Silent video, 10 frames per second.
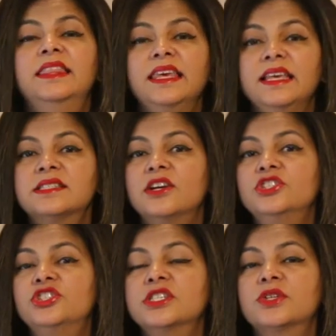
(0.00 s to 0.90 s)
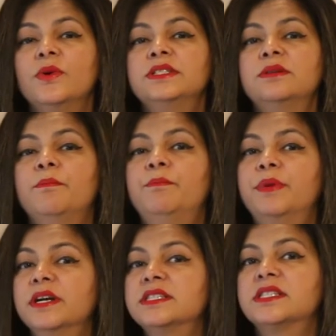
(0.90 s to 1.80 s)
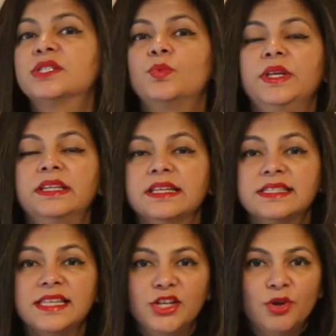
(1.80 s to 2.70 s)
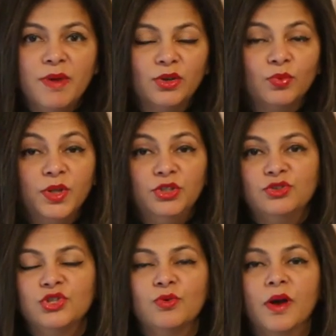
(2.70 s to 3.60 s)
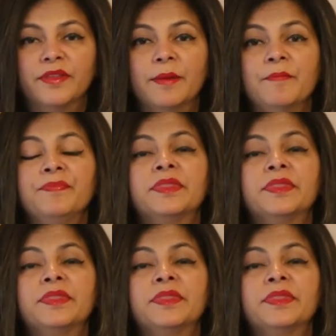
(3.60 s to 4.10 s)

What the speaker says: These are just going to burst sweetness in your mouth when you chew on them.